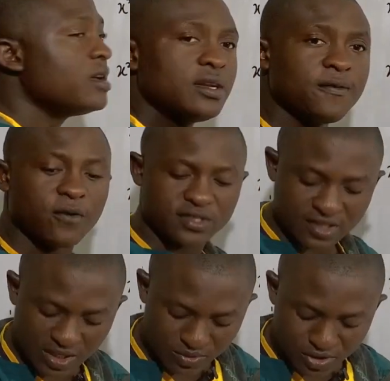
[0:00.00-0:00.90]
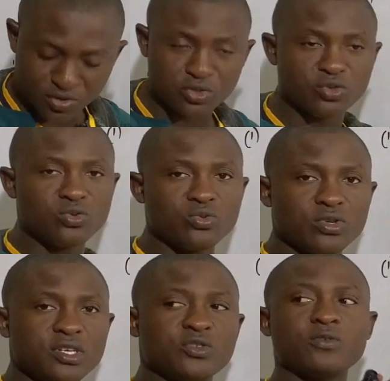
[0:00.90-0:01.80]
The first thing I will need to do
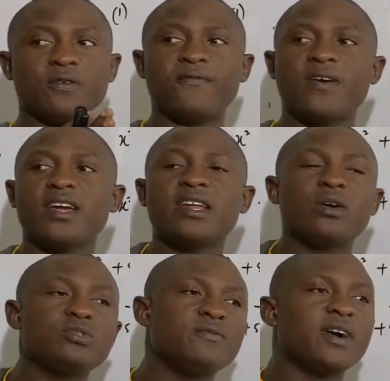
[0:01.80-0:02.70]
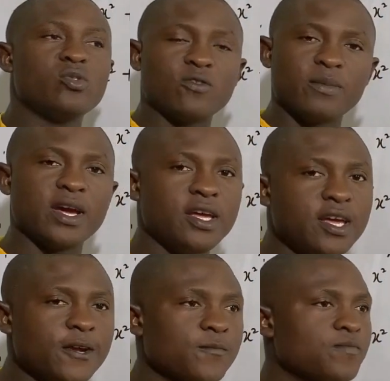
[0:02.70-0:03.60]
is to find out the value of my
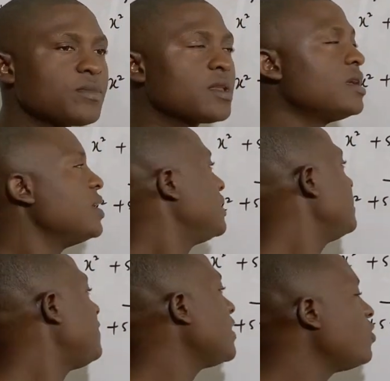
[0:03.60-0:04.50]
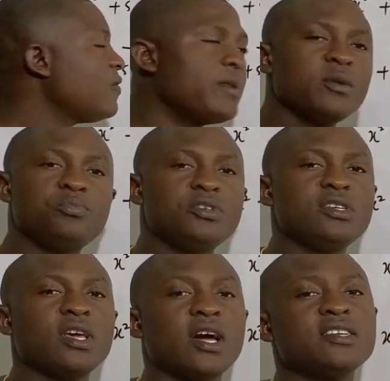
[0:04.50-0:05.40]
A, the value of my
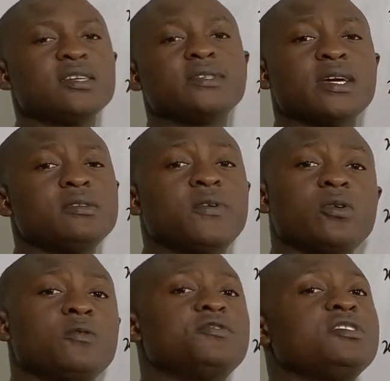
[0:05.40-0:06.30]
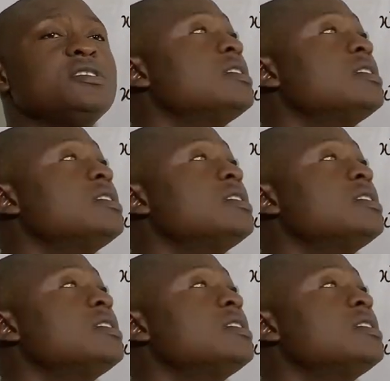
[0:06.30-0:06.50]
B, at the same time the value of C.